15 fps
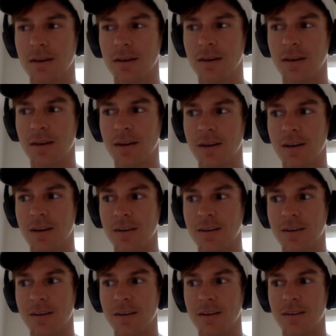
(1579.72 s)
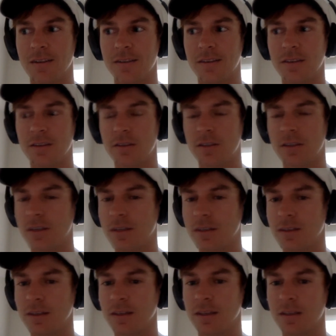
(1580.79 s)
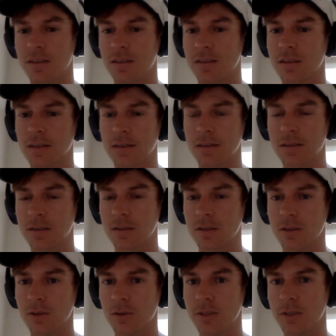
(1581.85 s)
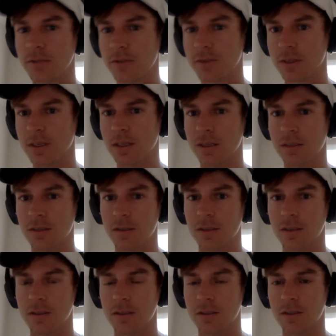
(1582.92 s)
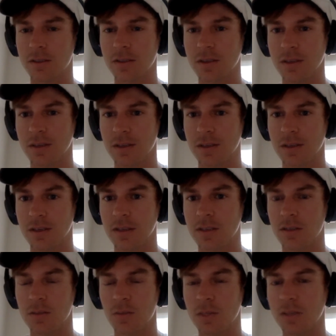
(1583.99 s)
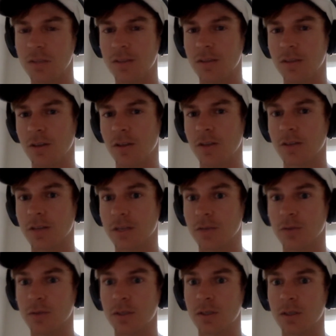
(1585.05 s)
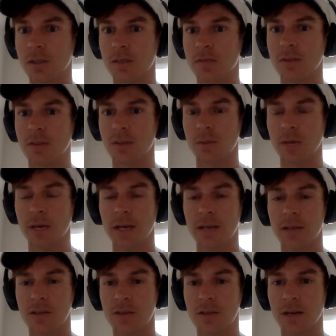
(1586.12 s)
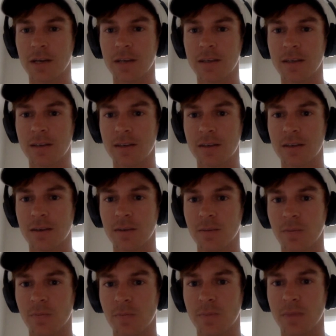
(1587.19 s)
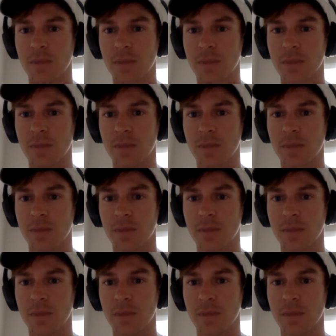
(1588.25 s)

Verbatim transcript: uh that there's anything necessarily to do differently because it, it's it just means that y'all are like really evenly matched, right? Um, yeah, a